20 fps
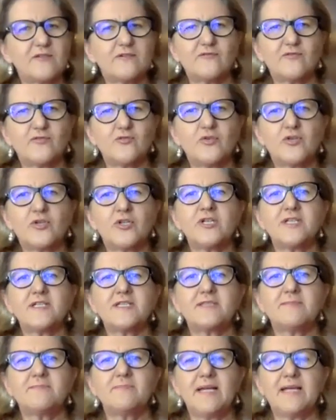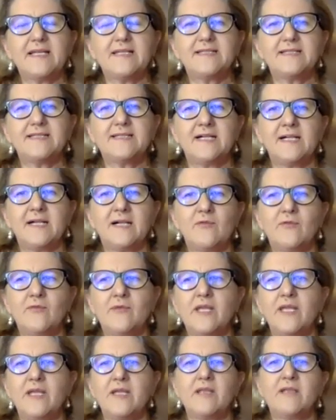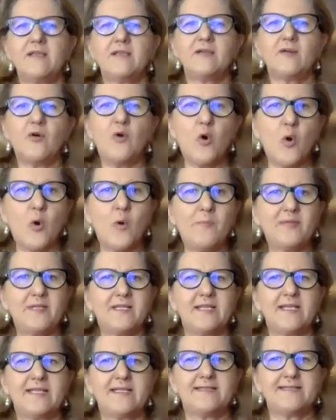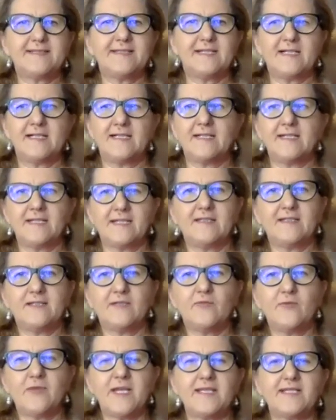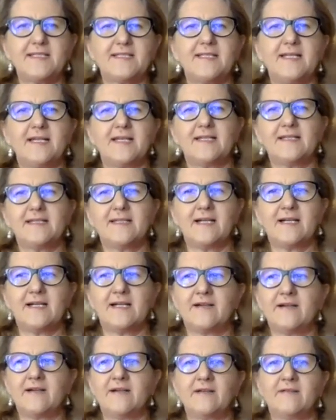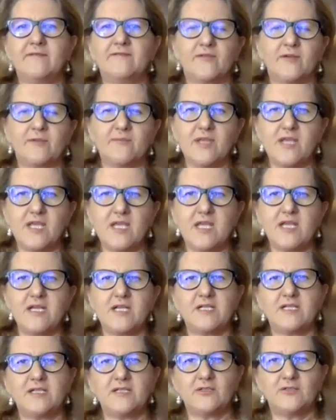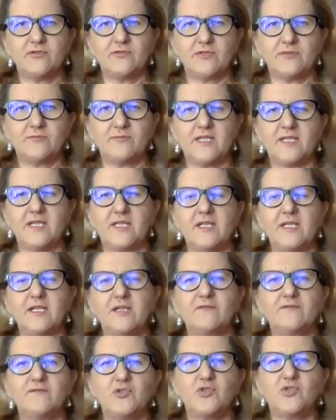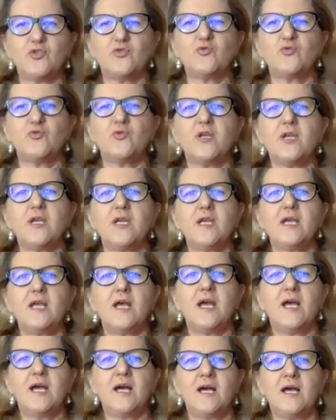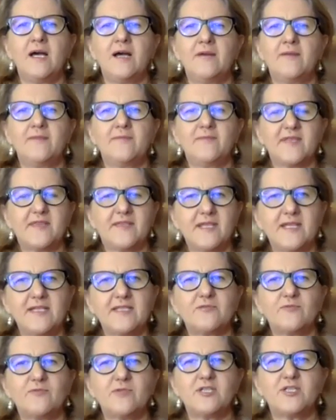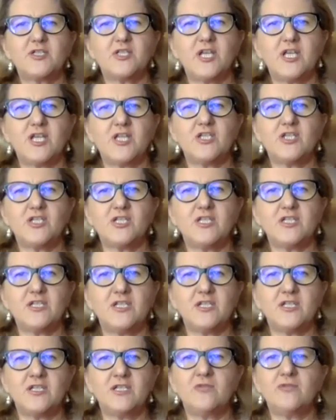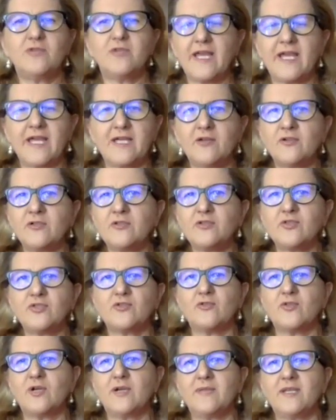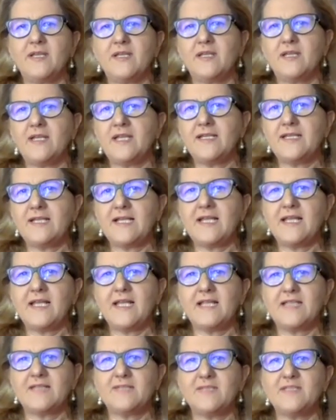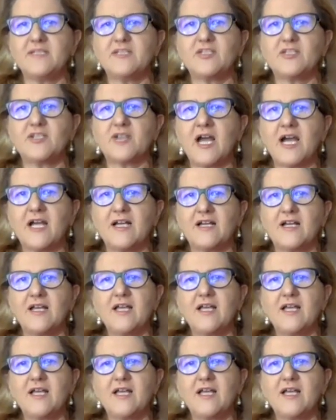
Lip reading: of course, but we hope that in the weeks that are from here to the beginning of June, things will change in the UK also. I mean, Italy has been struck